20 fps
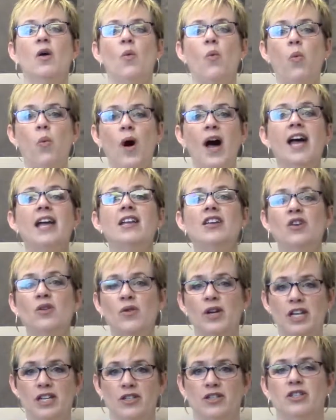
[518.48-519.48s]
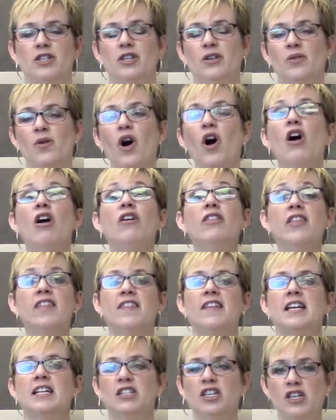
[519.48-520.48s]
What you can do, all the
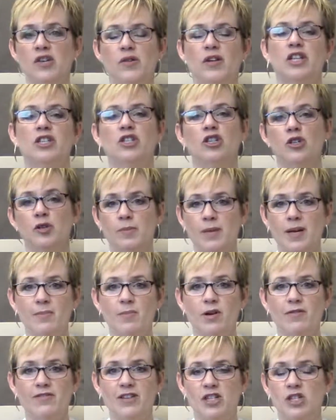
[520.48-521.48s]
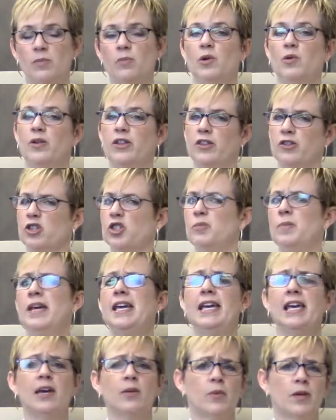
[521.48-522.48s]
things that you can do to be more visible with your
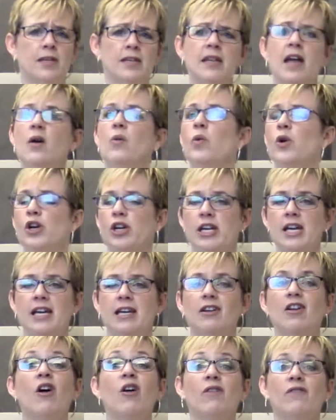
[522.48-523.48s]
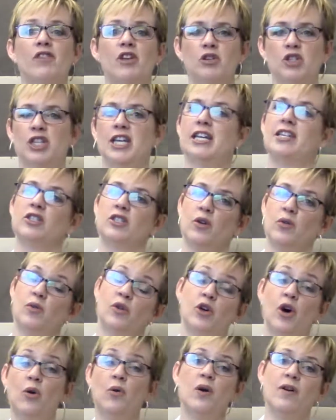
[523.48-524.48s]
speaking, with networking, and all of those things. So
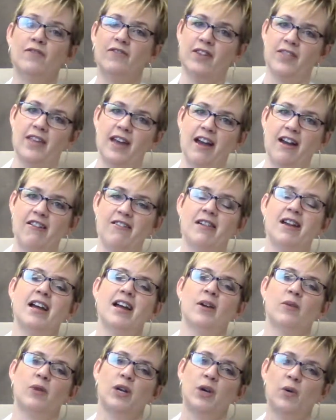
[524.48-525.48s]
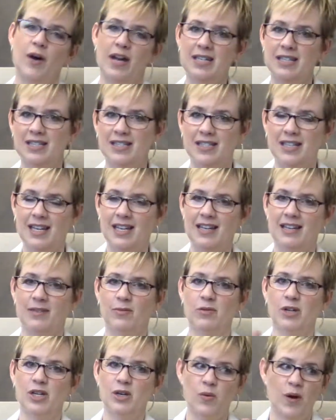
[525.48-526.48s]
go over there, request
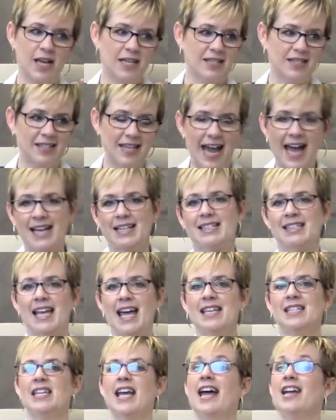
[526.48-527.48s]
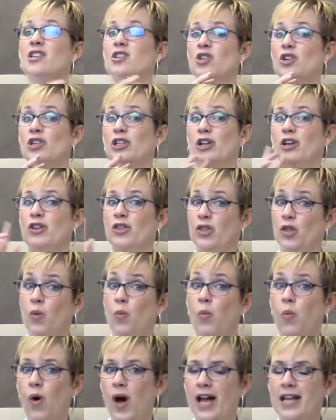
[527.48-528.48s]
access, and you'll learn the
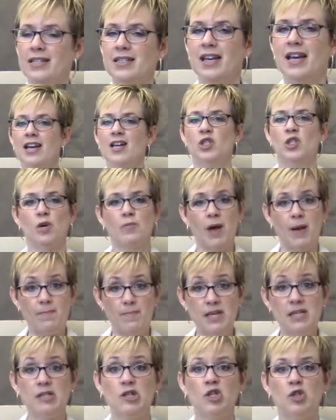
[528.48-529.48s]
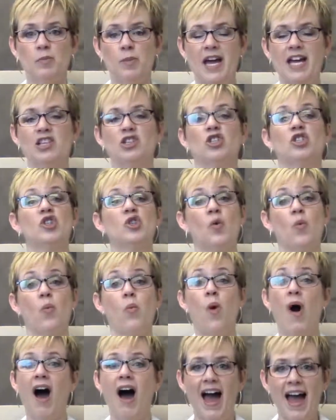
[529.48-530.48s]
what. So my business page is the
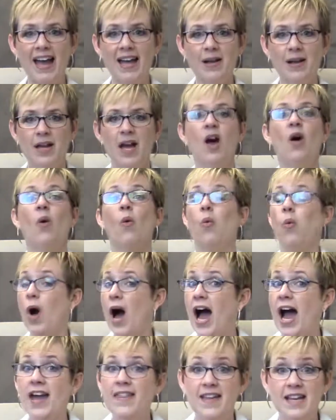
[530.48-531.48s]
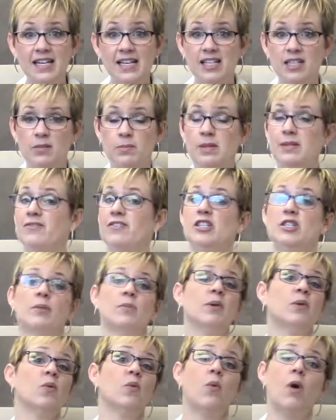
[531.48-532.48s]
why they need to be
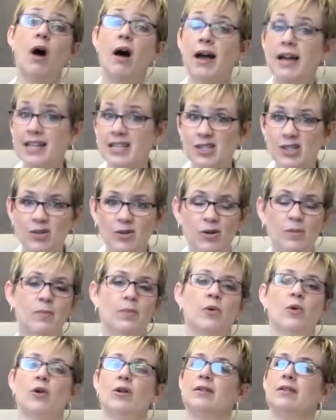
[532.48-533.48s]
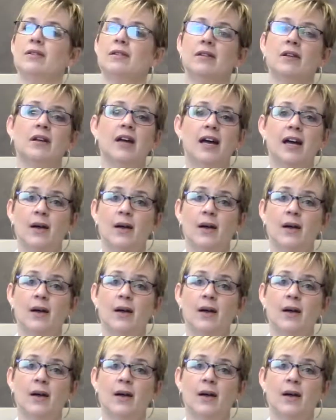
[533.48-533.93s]
visible, why it's so important,